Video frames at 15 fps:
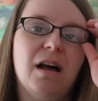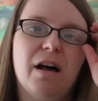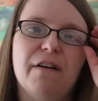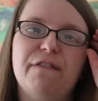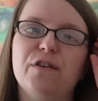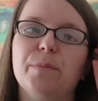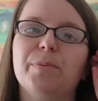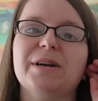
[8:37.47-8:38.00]

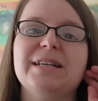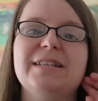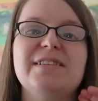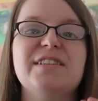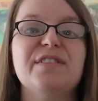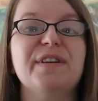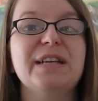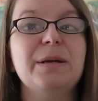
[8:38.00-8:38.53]
for breeders.
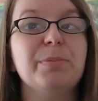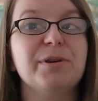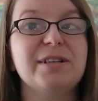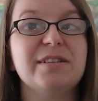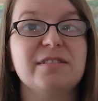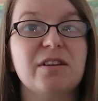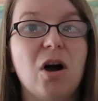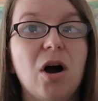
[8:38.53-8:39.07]
If any
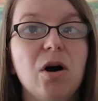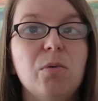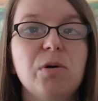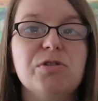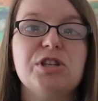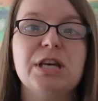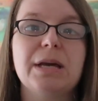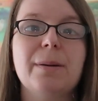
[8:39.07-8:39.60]
breeders are
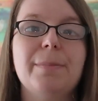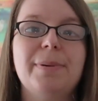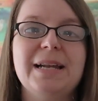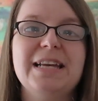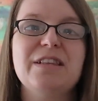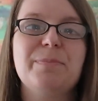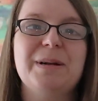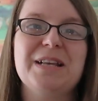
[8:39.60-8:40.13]
watching,
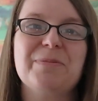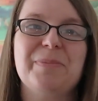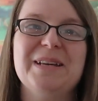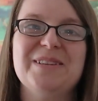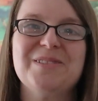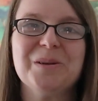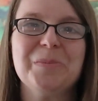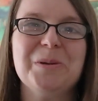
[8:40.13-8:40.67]
please
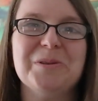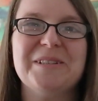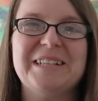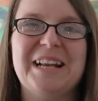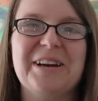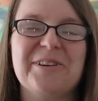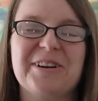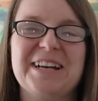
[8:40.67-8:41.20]
stop using
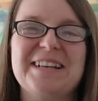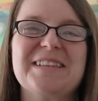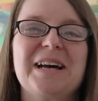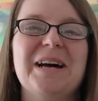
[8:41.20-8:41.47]
leg rings.